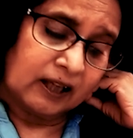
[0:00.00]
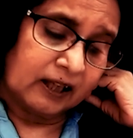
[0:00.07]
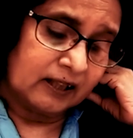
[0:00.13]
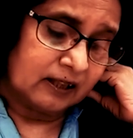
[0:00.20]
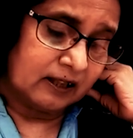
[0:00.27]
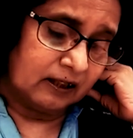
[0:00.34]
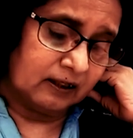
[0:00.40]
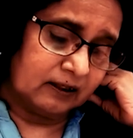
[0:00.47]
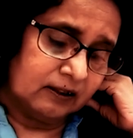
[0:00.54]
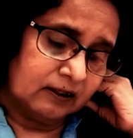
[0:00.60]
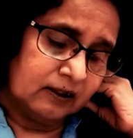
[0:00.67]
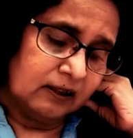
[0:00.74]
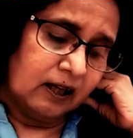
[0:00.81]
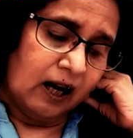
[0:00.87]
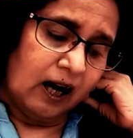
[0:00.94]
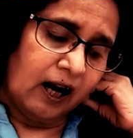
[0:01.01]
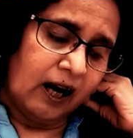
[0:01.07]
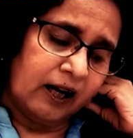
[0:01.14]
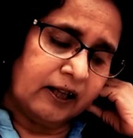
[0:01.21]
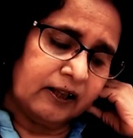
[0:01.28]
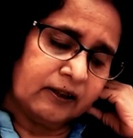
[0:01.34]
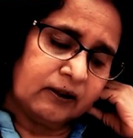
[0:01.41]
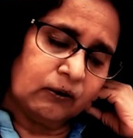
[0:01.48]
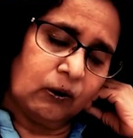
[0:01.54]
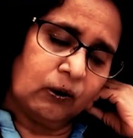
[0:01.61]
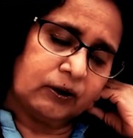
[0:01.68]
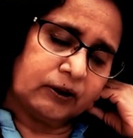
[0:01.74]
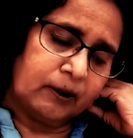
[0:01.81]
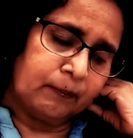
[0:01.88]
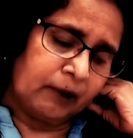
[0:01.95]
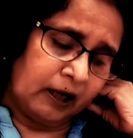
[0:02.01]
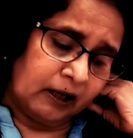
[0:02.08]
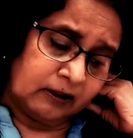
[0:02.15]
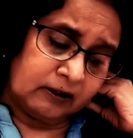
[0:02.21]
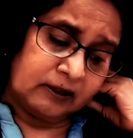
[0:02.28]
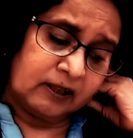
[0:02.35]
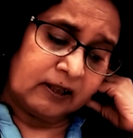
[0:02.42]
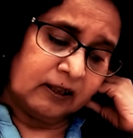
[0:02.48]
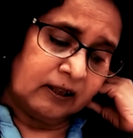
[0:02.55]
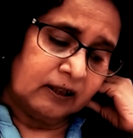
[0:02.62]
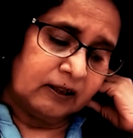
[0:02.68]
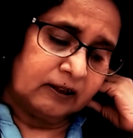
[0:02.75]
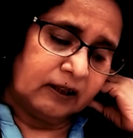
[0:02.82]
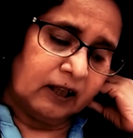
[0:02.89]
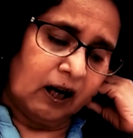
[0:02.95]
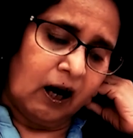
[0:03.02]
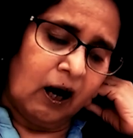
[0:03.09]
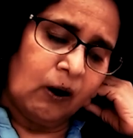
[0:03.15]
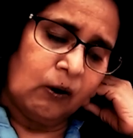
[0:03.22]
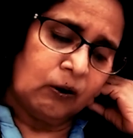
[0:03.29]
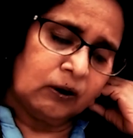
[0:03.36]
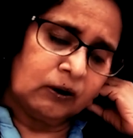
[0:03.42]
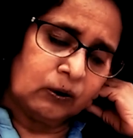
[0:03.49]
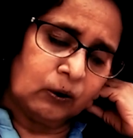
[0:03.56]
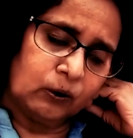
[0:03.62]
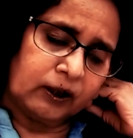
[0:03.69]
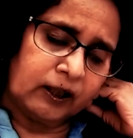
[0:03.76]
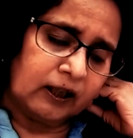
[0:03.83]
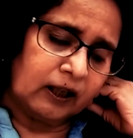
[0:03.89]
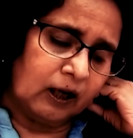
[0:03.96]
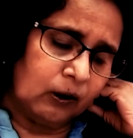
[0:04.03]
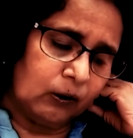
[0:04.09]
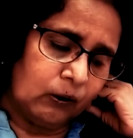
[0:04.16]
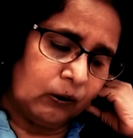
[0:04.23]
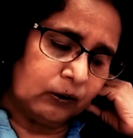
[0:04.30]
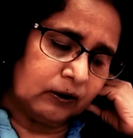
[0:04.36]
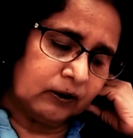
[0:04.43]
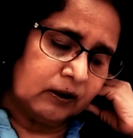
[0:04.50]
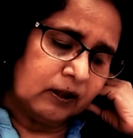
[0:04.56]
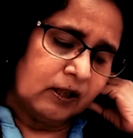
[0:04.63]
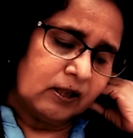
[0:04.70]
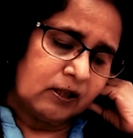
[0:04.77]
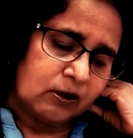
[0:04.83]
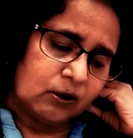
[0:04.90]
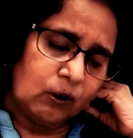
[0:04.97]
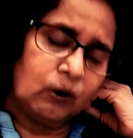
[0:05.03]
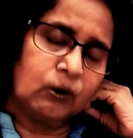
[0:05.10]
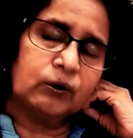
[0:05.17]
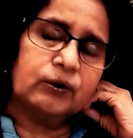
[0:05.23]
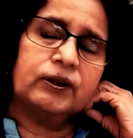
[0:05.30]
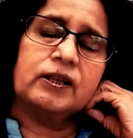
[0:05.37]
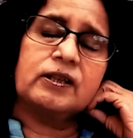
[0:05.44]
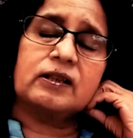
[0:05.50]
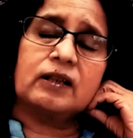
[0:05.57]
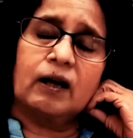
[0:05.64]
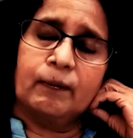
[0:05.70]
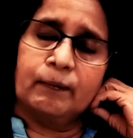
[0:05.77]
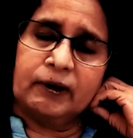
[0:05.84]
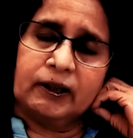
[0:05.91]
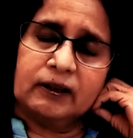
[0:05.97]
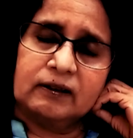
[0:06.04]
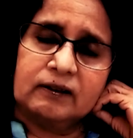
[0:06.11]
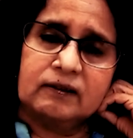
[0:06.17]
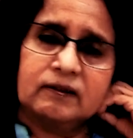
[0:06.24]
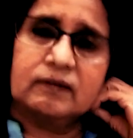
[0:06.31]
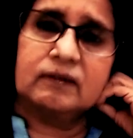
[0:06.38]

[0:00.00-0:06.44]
rising, and on the branch, the owl hooting alone, saw this coming.